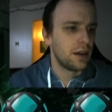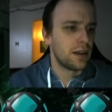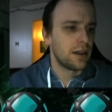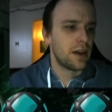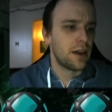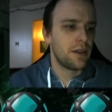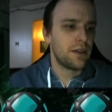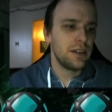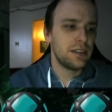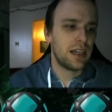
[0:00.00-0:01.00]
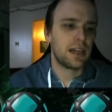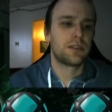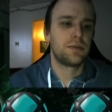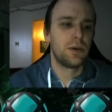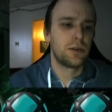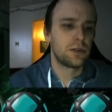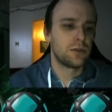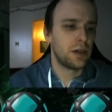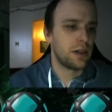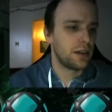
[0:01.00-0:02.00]
And then the next
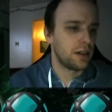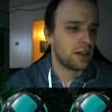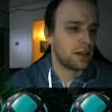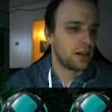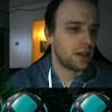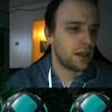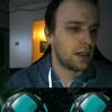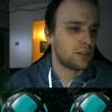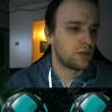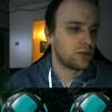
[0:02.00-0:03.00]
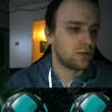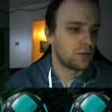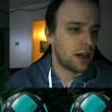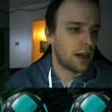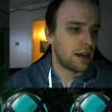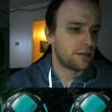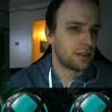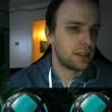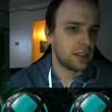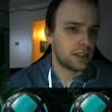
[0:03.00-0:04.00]
Pokemon I
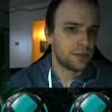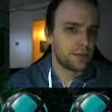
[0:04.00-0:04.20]
drafted